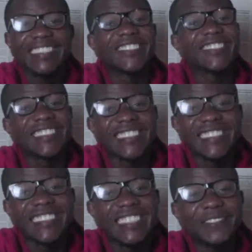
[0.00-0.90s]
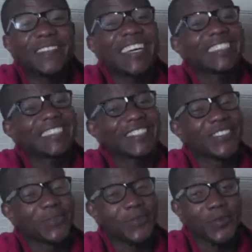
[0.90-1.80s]
The truth is, if that is
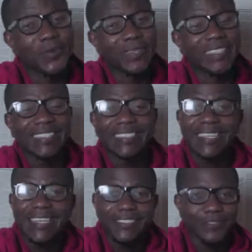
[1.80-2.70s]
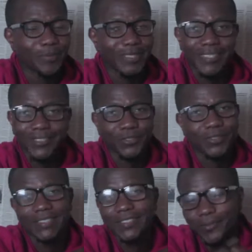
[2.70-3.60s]
your goal, then you better
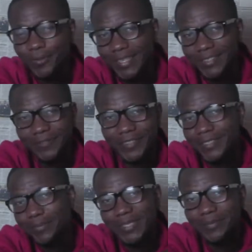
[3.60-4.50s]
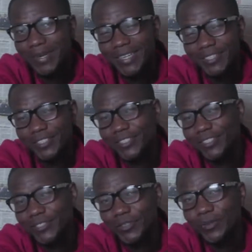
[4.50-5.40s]
just stick to an investment
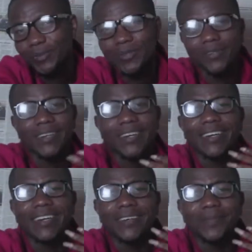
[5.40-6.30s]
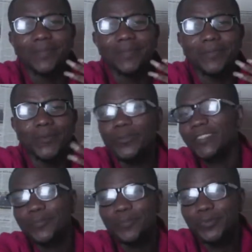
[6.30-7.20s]
banking job or go
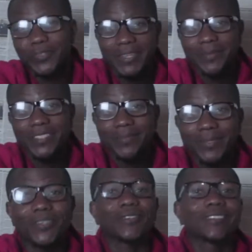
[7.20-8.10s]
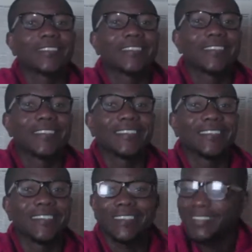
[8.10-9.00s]
into programming, because
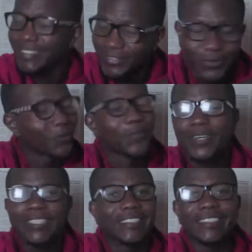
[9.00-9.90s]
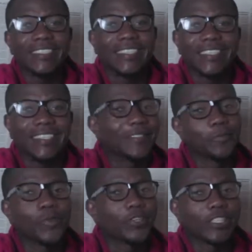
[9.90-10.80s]
there is no money
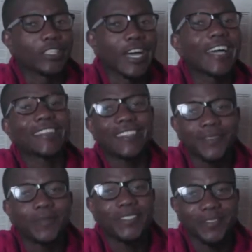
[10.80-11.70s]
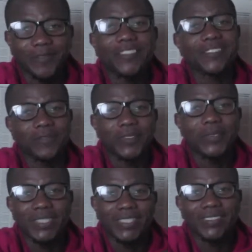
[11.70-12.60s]
in blogging, at least for the first
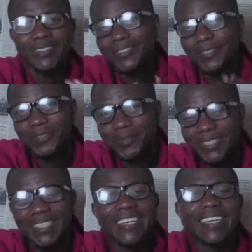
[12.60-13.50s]
few years, trust me.